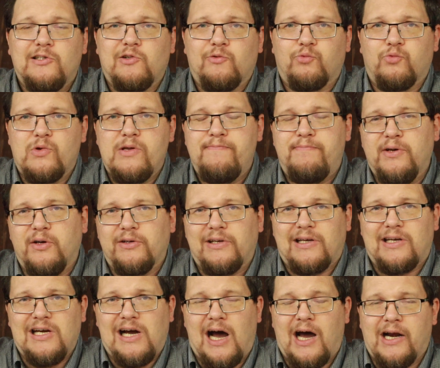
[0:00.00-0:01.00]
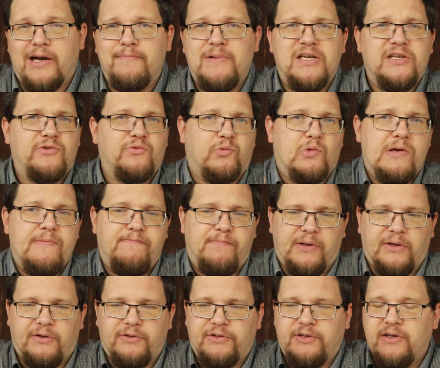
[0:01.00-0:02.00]
to rebuild economies,
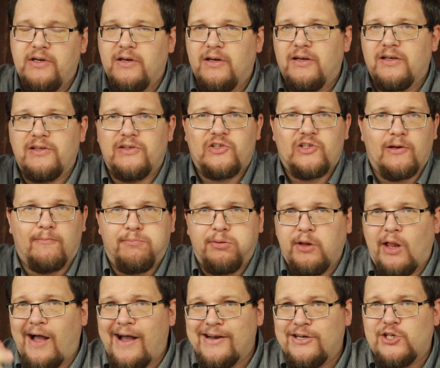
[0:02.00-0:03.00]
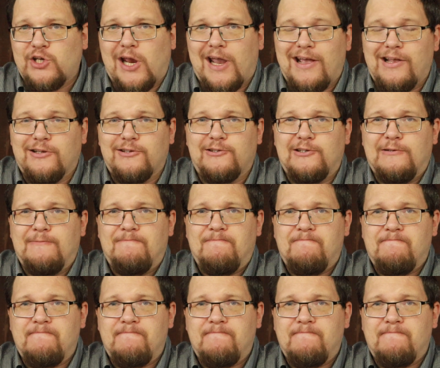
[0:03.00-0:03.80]
rebuild supply chains.